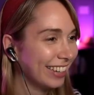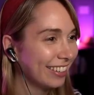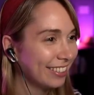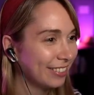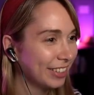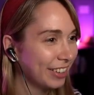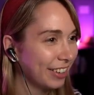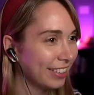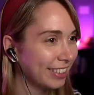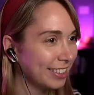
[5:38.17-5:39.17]
Oh my
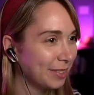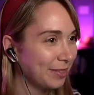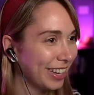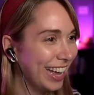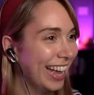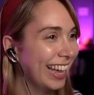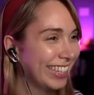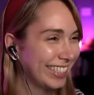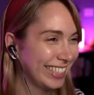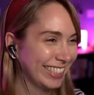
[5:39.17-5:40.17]
god, that's the
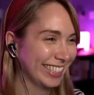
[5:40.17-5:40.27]
best.